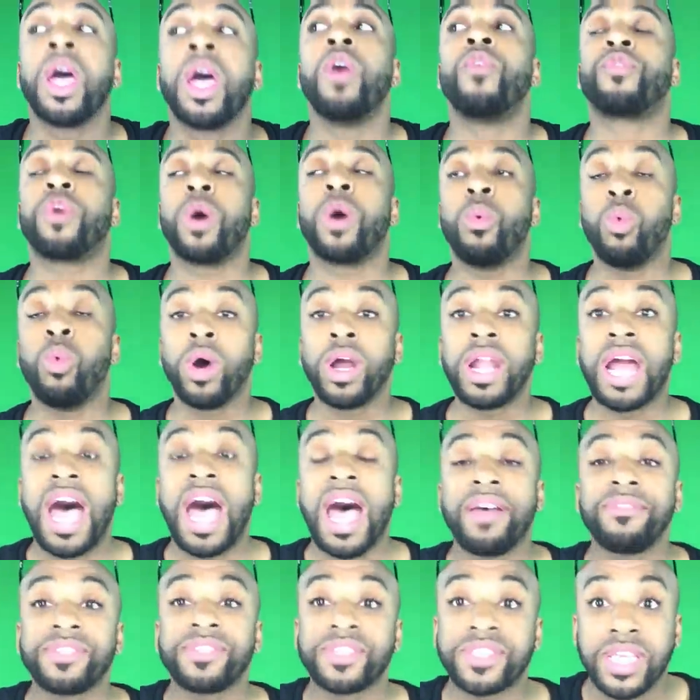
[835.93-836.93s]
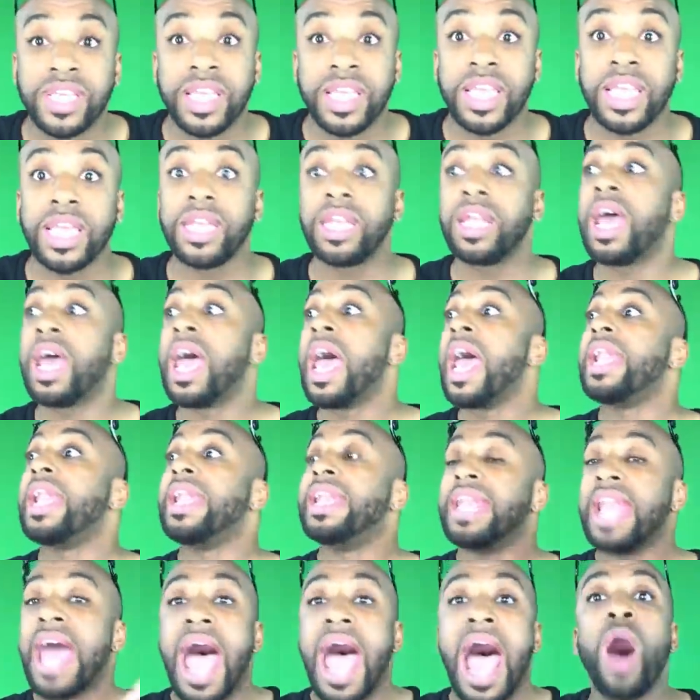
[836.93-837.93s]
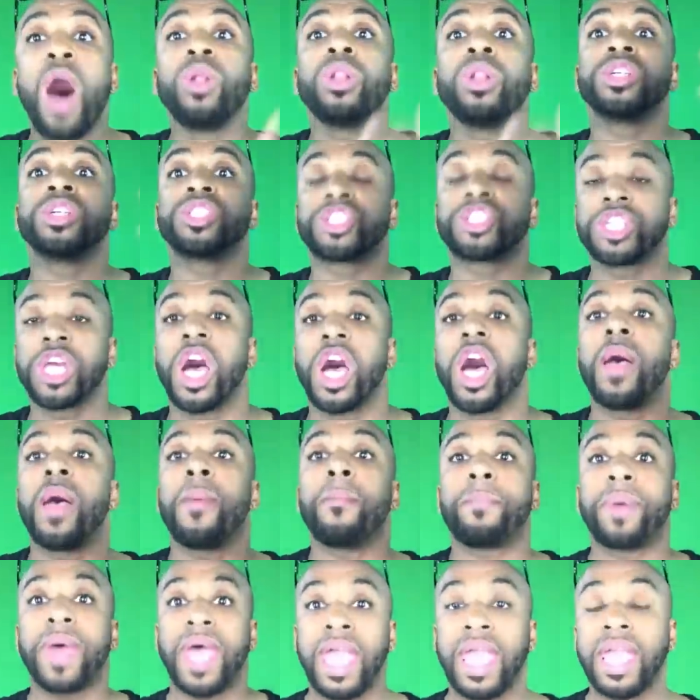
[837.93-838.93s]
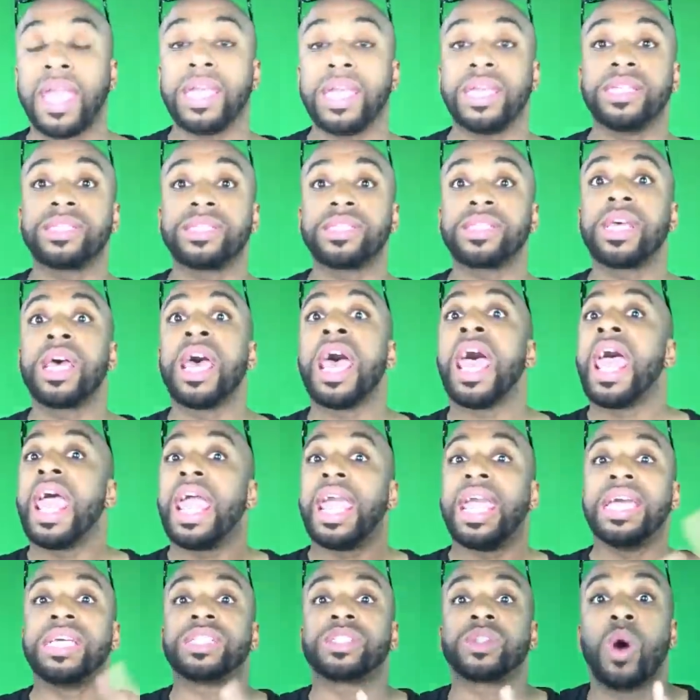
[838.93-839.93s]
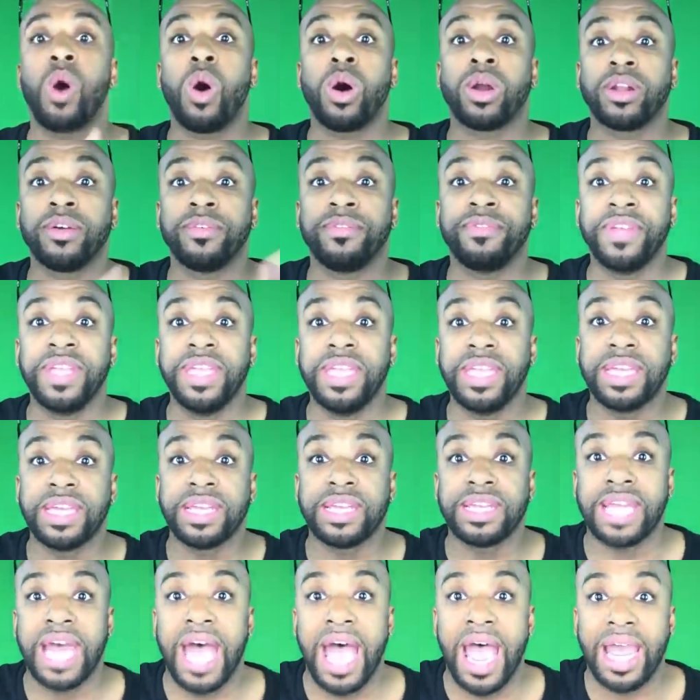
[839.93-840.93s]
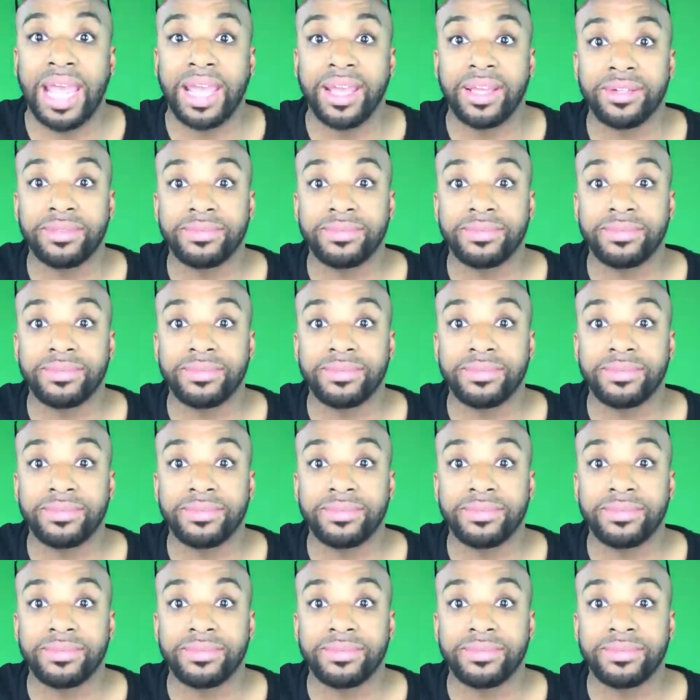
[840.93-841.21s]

from what I've seen, now LaShawn Pace is on a vegan diet.